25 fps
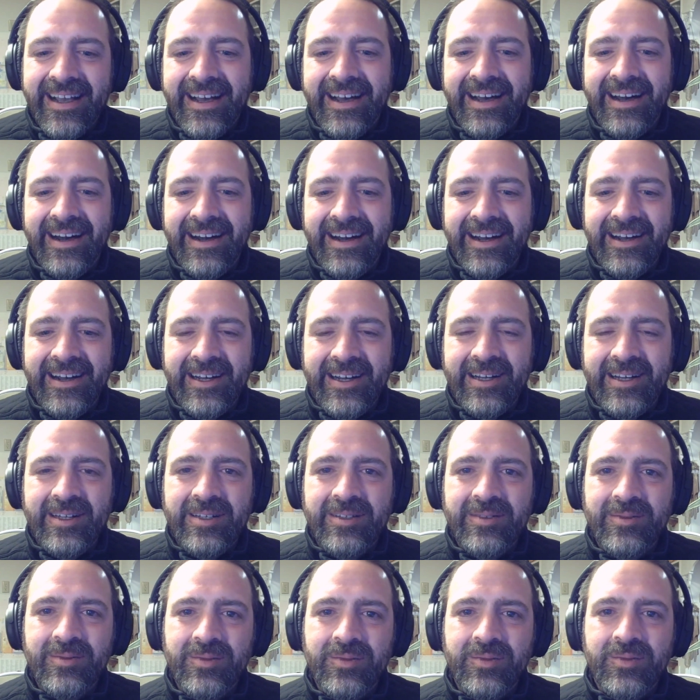
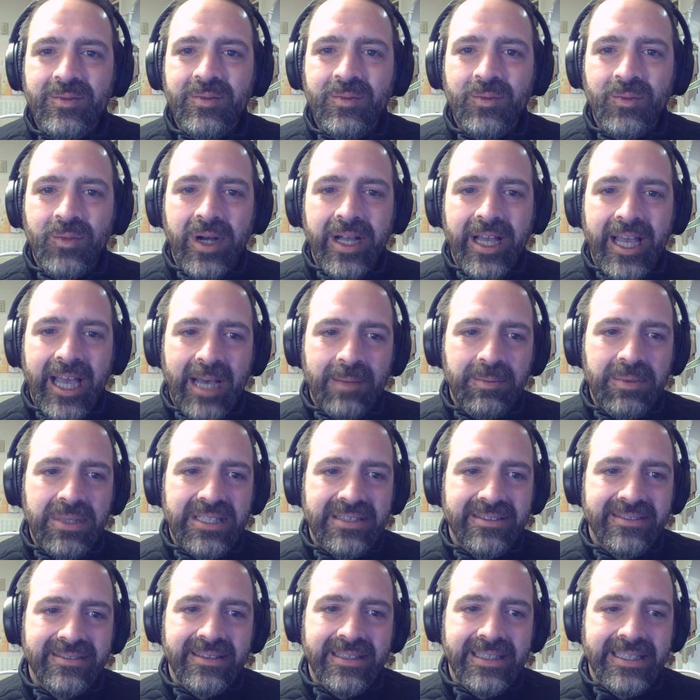Uh, what
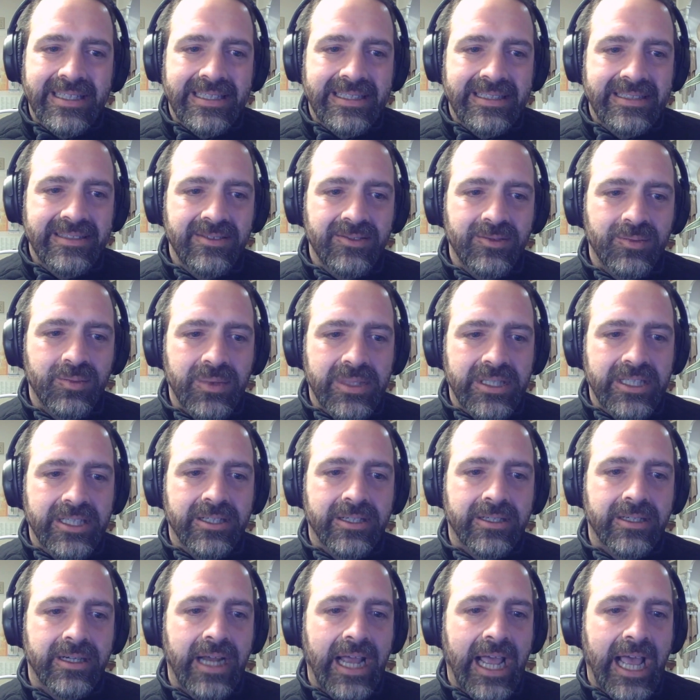happens is when
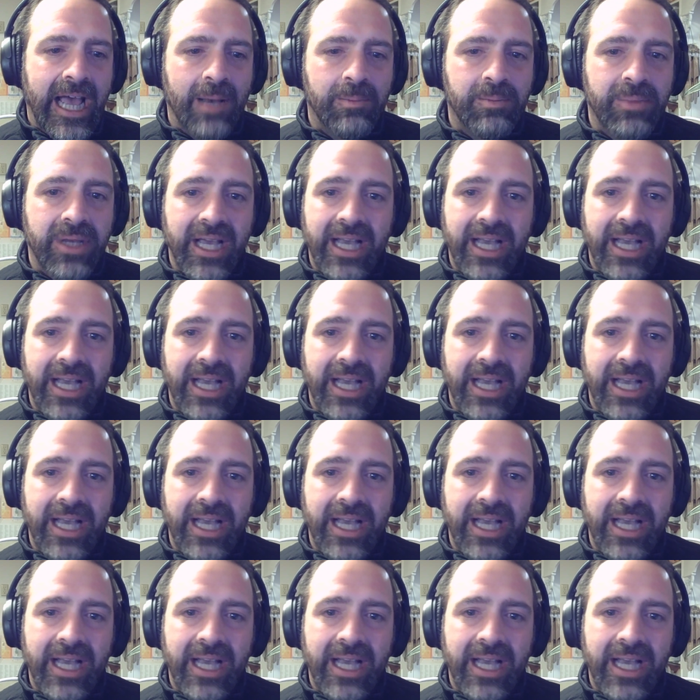your app